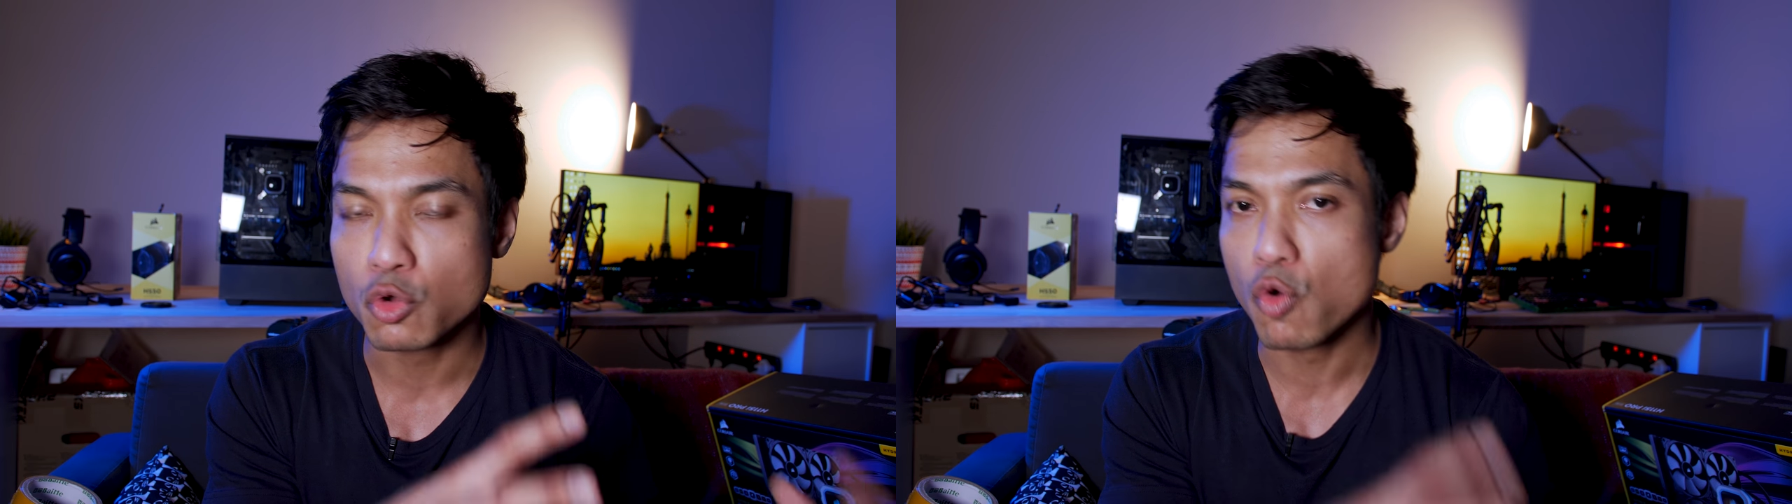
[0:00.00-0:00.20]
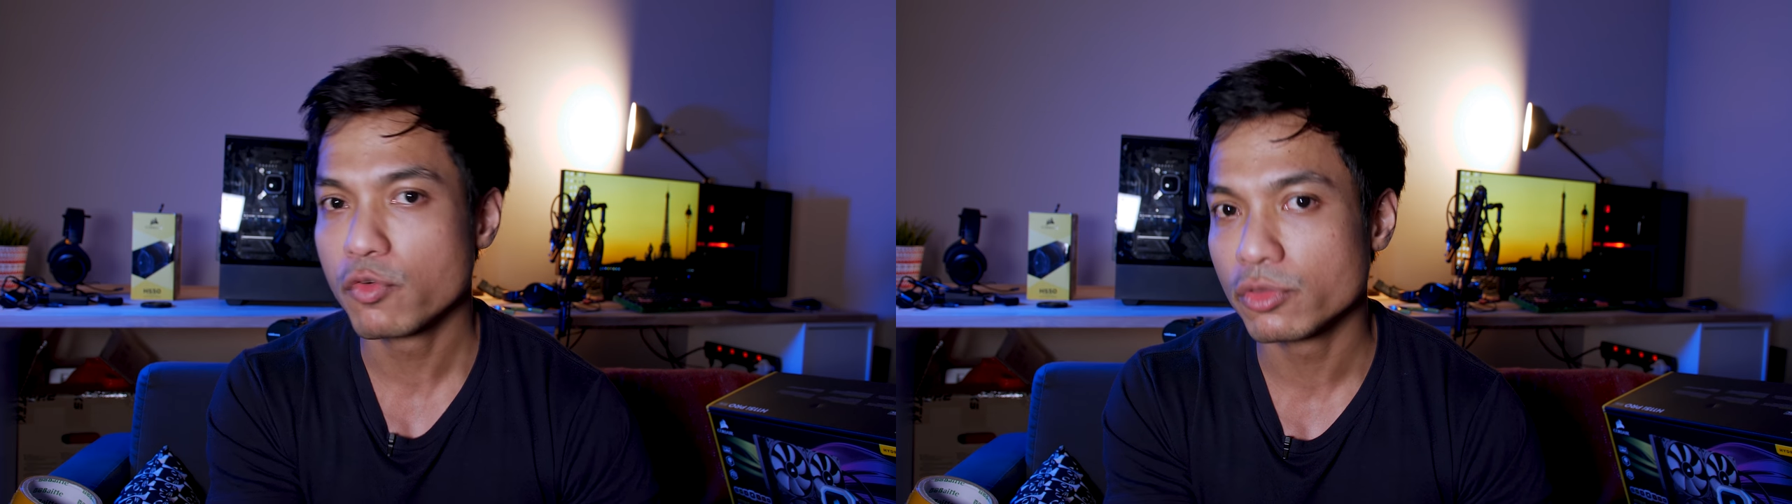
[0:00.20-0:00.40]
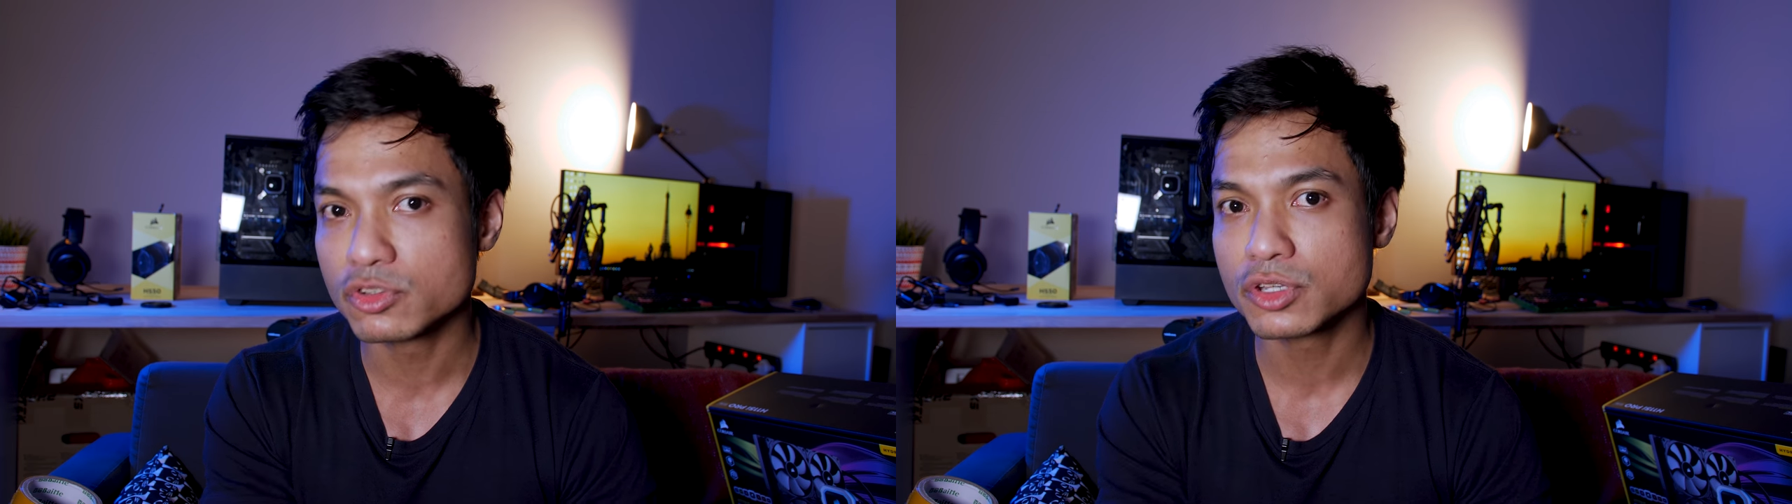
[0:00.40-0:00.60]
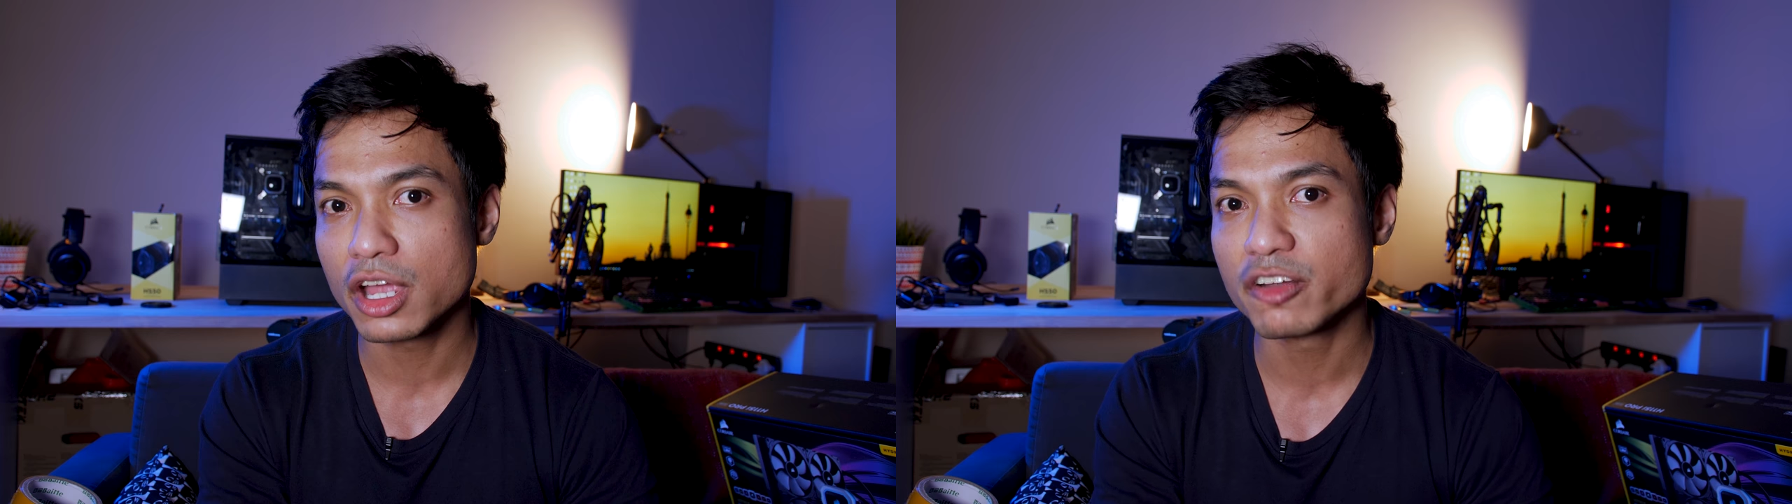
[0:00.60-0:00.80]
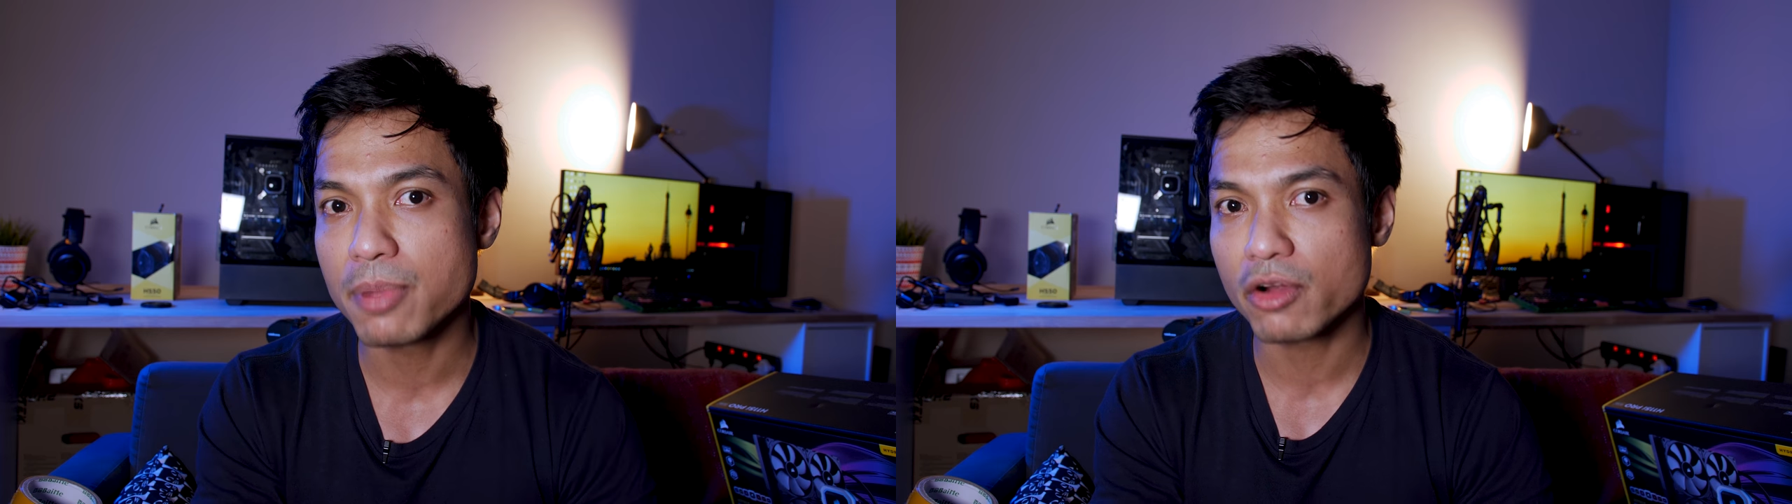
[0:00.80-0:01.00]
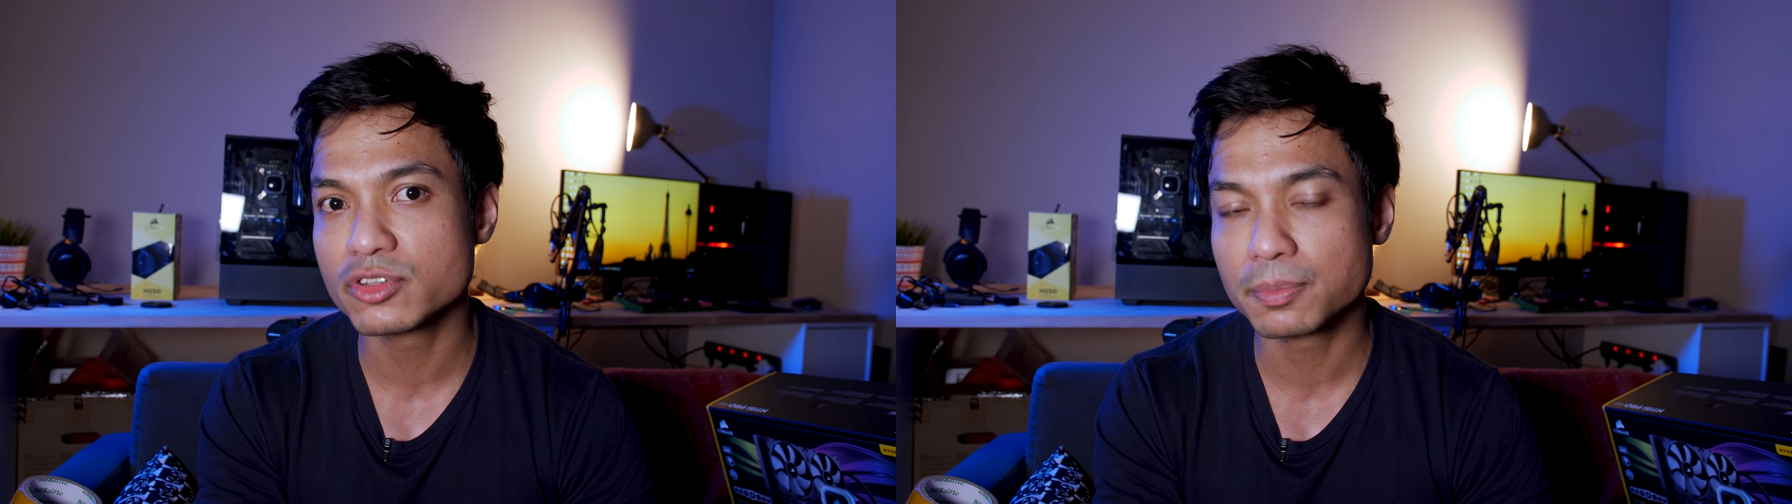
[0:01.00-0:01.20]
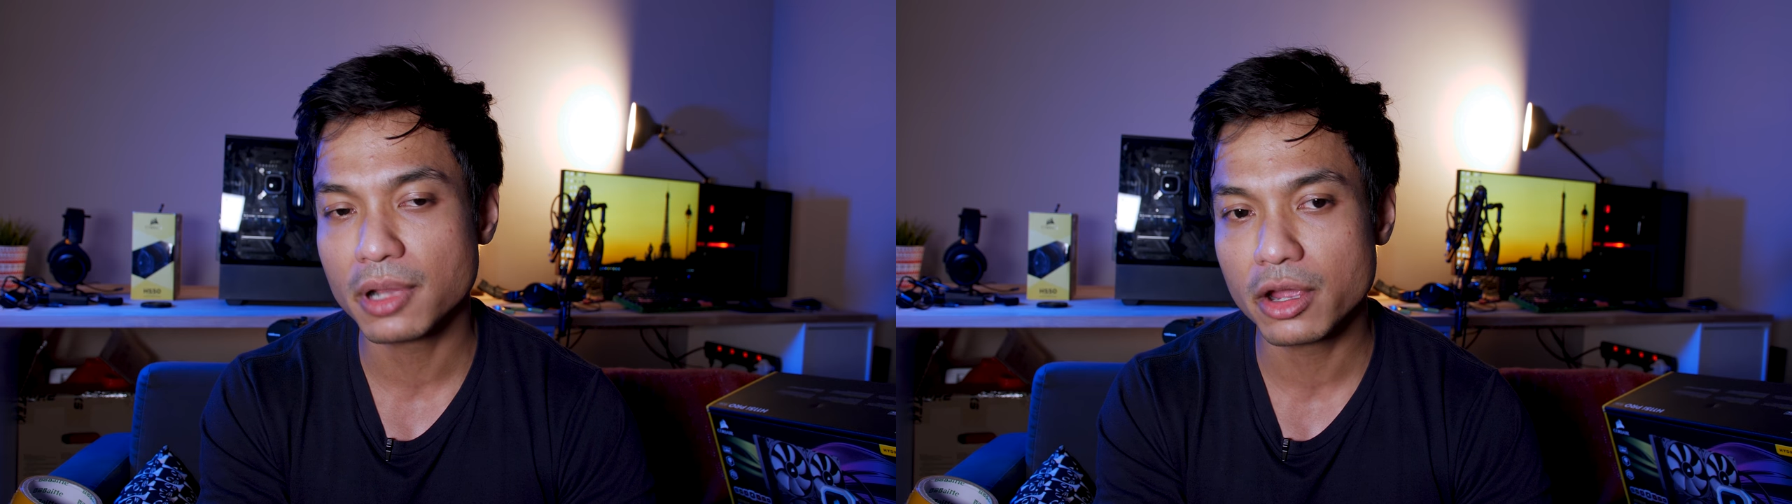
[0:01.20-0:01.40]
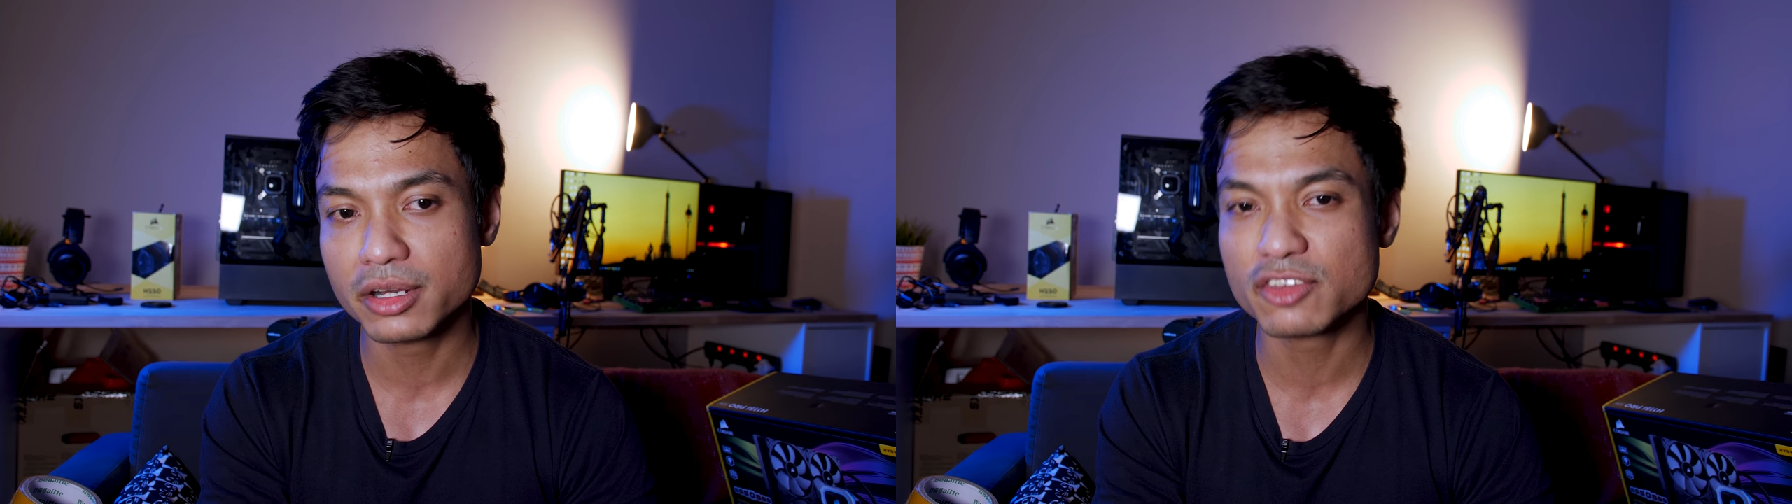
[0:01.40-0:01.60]
go for those kind of power
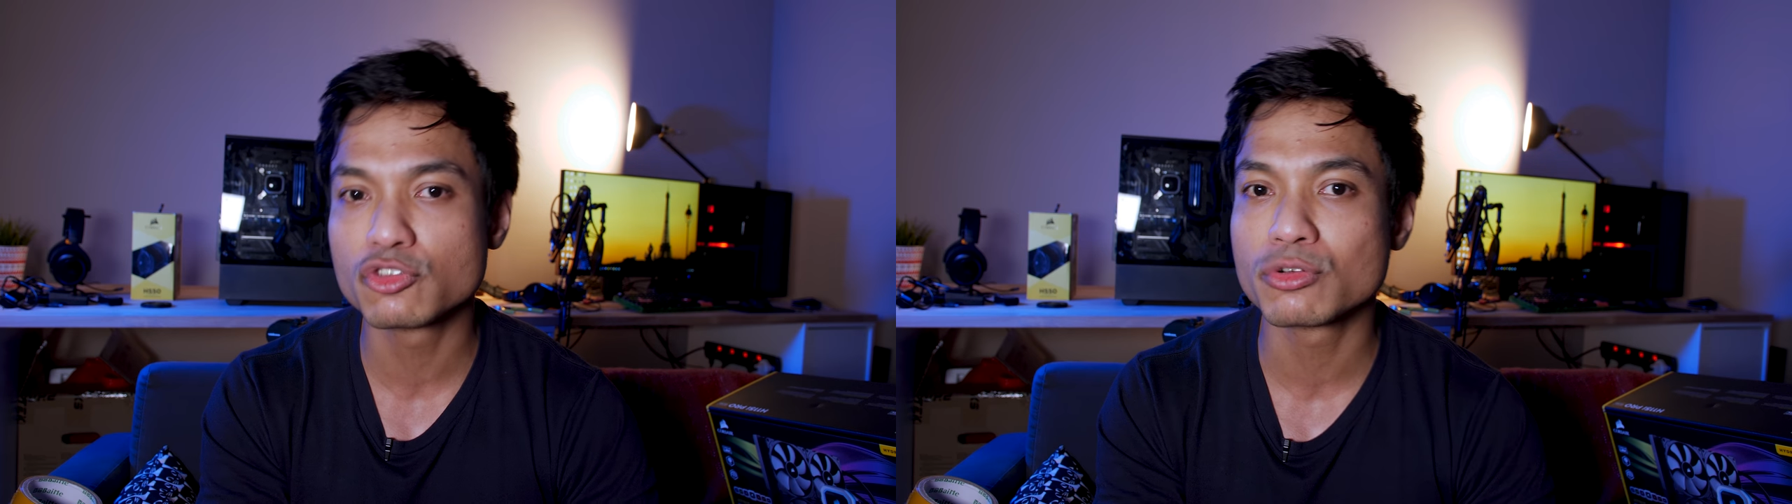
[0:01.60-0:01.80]
supply units.